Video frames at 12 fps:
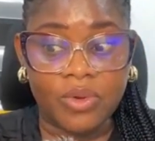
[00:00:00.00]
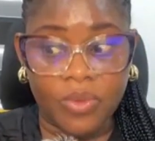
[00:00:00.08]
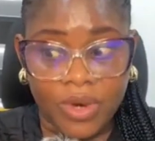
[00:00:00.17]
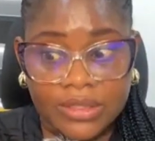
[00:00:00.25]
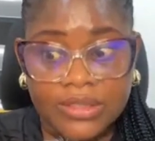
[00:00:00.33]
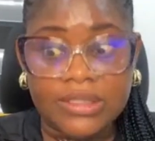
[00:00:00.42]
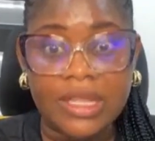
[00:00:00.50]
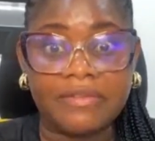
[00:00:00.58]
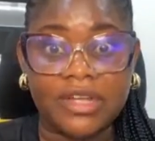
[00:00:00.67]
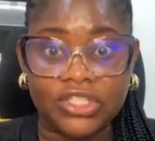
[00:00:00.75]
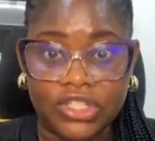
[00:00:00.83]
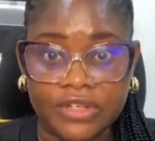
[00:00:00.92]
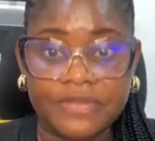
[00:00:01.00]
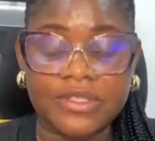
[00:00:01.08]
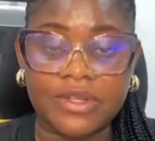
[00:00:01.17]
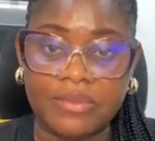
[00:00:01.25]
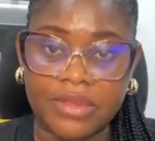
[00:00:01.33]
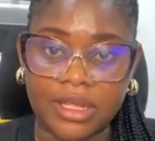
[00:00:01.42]
Once they've achieved
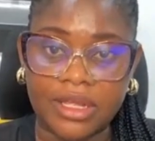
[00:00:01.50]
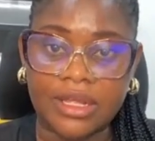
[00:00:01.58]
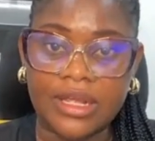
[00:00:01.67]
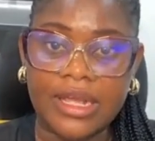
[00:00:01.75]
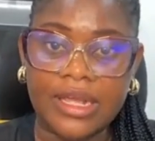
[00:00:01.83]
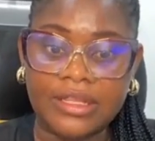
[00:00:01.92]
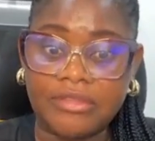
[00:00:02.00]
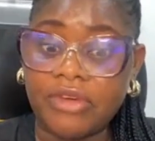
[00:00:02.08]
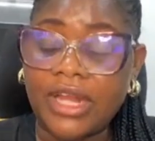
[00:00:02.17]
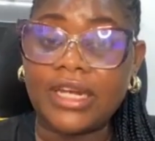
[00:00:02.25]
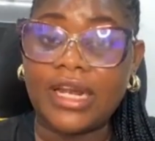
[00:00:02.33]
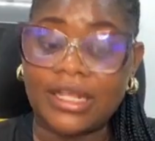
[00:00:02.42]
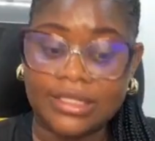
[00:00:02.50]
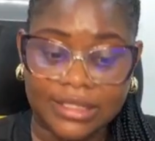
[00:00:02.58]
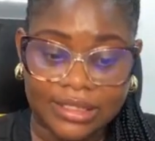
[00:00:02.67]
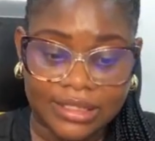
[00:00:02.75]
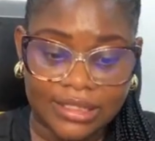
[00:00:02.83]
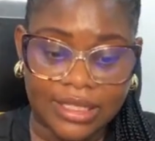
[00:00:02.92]
something, they find it hard
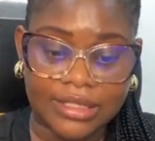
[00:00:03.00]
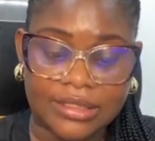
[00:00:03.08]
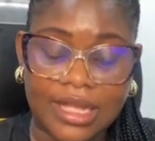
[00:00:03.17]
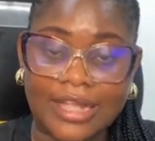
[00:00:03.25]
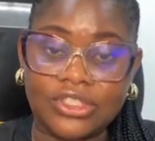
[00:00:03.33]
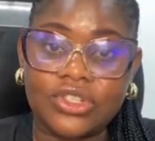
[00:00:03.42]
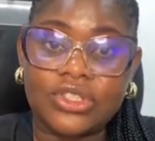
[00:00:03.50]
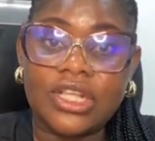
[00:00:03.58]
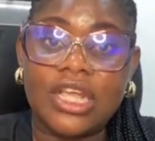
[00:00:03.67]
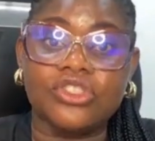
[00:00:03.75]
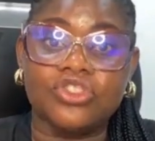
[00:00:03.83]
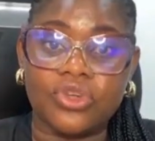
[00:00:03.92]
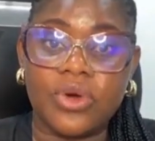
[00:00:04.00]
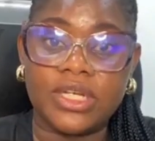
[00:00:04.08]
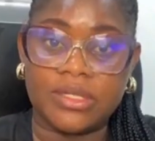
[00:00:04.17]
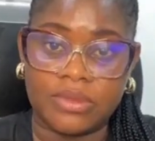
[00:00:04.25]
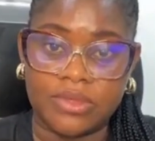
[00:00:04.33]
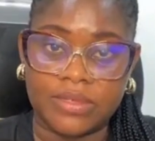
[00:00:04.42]
to sit and just
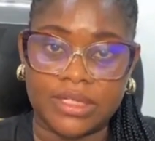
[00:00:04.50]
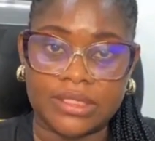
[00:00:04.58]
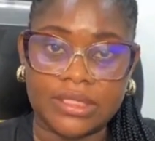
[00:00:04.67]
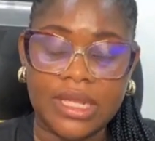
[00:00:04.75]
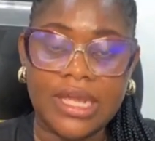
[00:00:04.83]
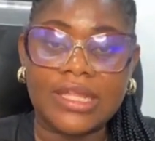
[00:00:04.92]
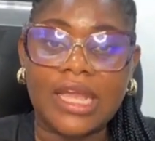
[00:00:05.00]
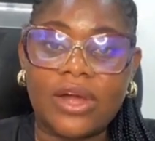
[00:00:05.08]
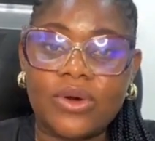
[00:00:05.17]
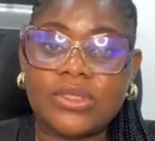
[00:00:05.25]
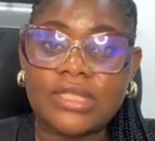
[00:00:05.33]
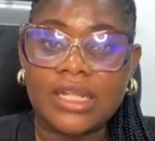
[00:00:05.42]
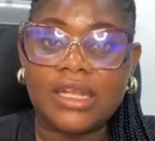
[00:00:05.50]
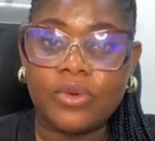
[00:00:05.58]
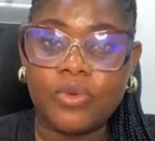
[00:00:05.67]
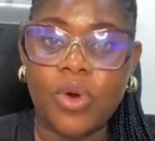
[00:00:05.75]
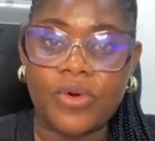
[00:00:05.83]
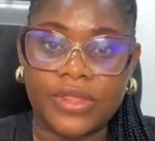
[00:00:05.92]
enjoy the moment. They are
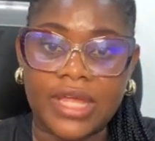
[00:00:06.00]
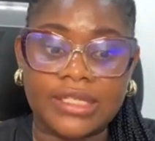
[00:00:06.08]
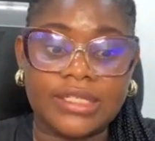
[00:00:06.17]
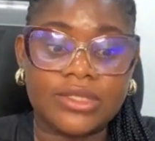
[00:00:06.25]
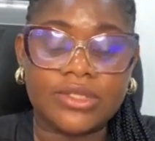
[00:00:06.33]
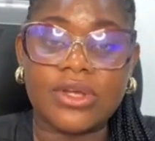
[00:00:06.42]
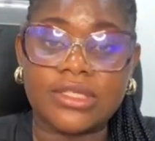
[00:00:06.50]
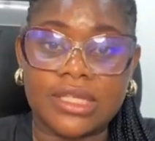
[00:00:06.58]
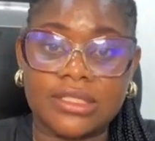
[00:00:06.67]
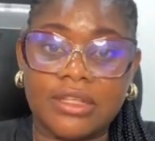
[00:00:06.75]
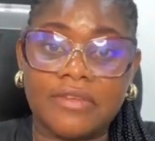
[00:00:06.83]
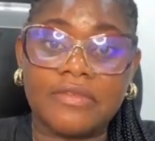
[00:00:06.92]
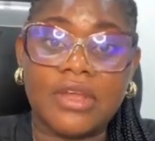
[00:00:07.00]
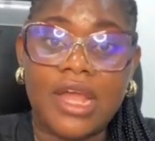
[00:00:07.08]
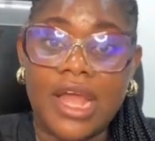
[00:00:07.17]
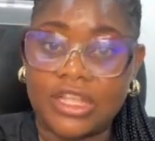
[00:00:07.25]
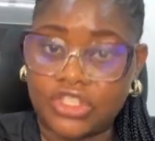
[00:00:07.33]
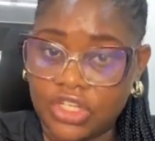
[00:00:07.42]
constantly worried that this success they've
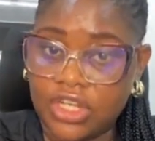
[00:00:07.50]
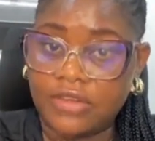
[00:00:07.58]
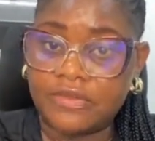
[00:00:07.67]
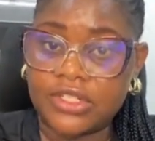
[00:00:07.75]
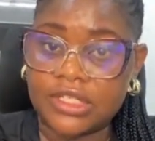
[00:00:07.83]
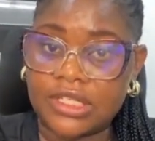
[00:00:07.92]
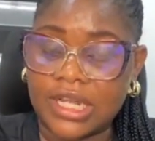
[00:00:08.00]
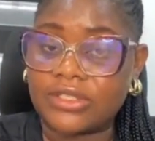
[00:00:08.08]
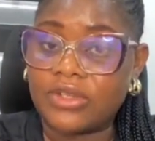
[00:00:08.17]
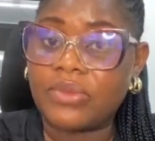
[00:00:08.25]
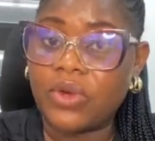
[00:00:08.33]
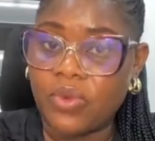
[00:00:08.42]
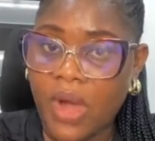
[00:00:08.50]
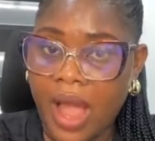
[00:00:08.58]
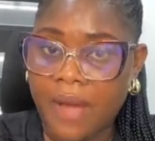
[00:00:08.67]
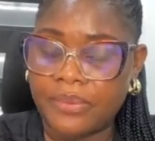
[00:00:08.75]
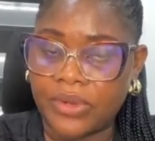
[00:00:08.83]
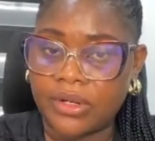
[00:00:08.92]
achieved, that something will
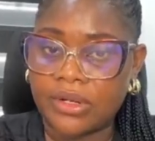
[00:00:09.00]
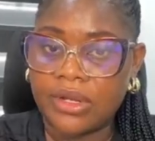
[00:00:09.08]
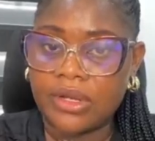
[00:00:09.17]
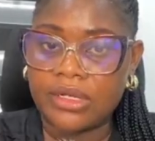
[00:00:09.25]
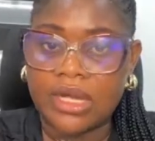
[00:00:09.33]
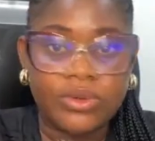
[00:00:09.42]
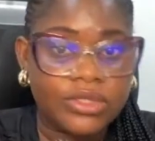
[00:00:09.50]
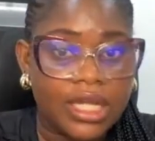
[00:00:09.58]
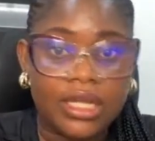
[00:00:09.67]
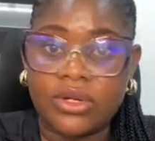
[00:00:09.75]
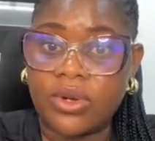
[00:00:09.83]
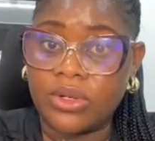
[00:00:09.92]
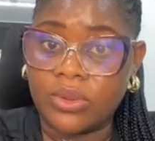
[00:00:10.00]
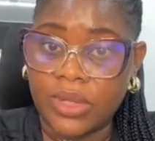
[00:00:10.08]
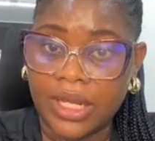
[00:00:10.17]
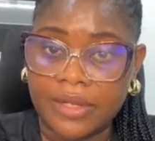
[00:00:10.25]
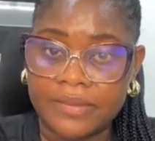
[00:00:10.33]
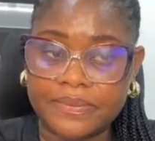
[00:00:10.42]
happen that will take it all
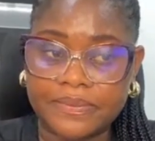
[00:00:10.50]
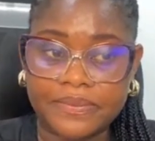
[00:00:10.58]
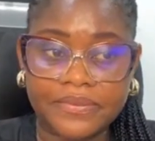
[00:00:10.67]
away.